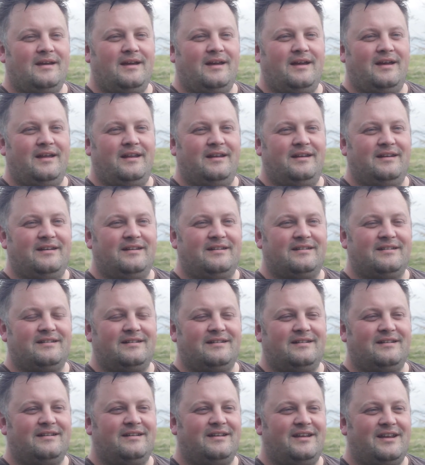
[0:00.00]
and
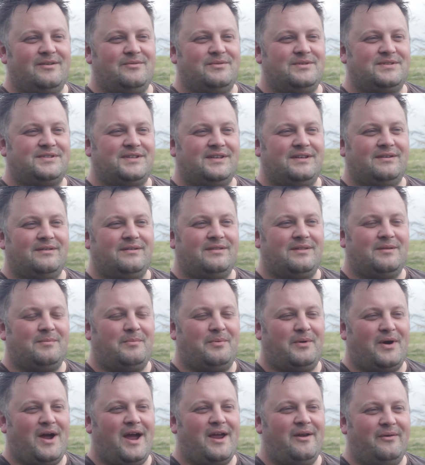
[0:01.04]
he was at the
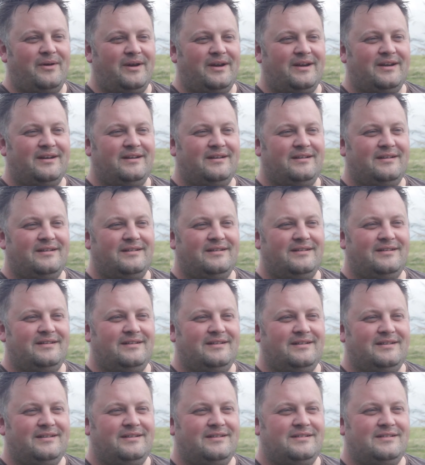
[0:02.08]
Priory.
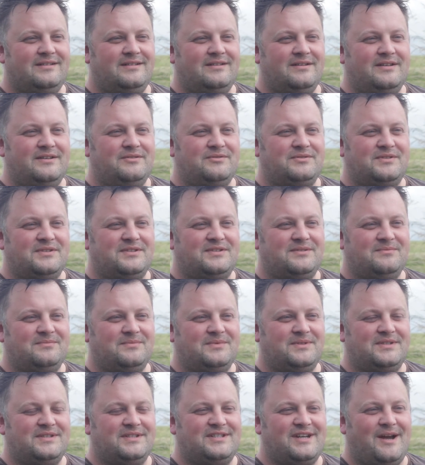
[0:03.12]
It was
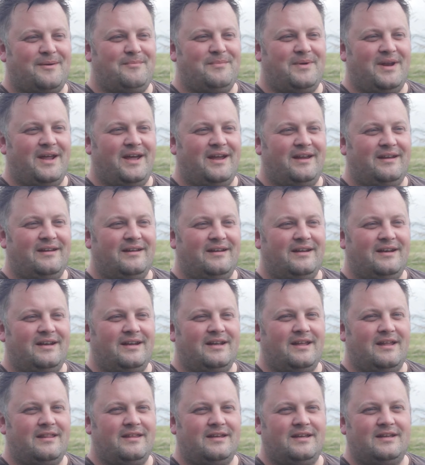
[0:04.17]
some jam night, and
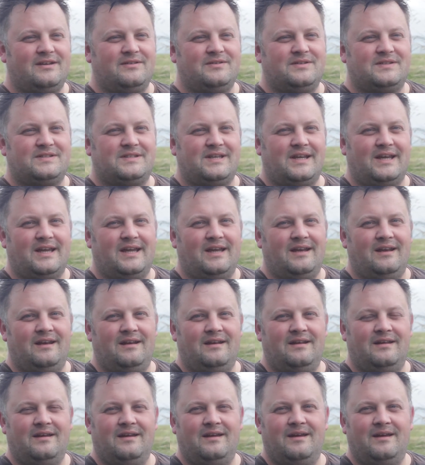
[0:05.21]
I think he was singing